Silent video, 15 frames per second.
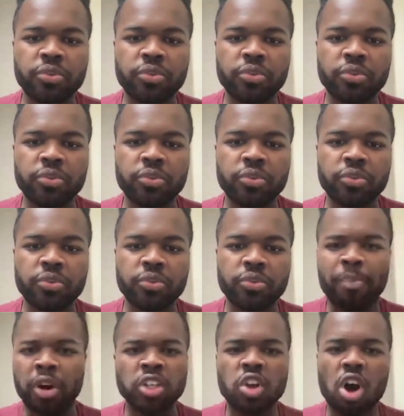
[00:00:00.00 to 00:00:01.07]
Brett Burns,
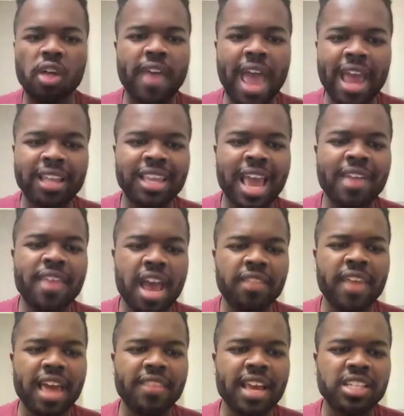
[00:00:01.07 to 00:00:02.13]
all that. Yeah,
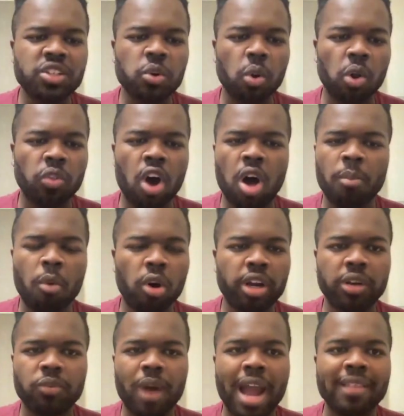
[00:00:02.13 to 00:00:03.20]
that's cool and all.
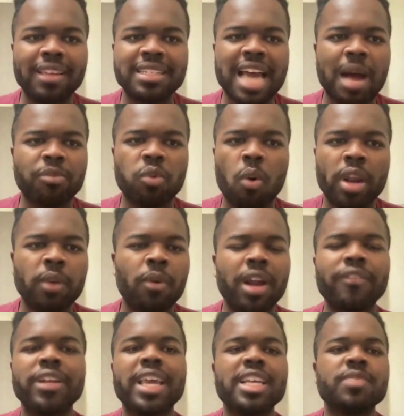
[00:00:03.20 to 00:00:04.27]
Morgan Riley, top 20,
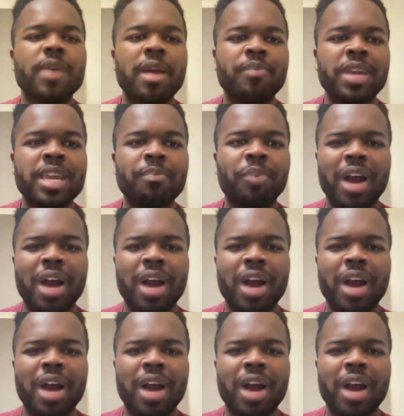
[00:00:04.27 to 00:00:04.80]
whatever the case might be.